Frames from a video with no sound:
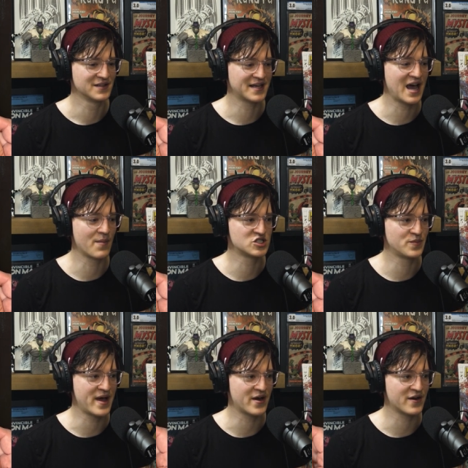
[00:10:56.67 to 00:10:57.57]
Look at how much
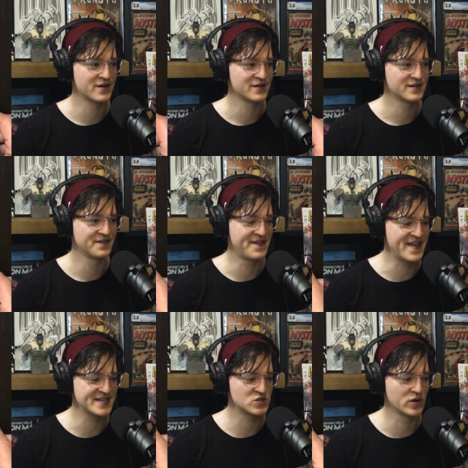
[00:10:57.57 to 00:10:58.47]
better
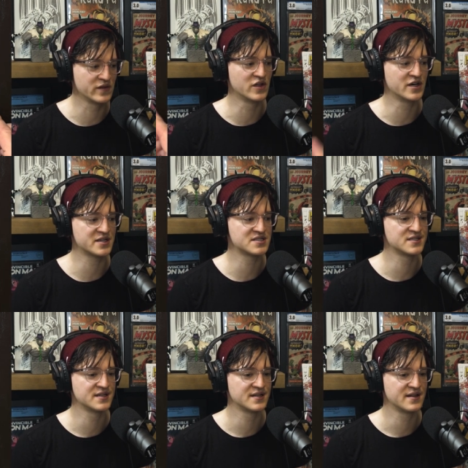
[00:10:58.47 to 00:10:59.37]
this one looks
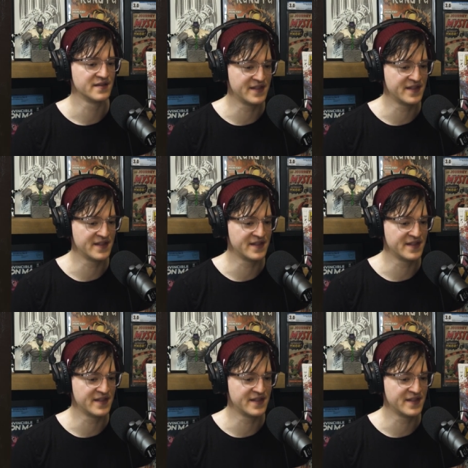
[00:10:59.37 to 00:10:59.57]
than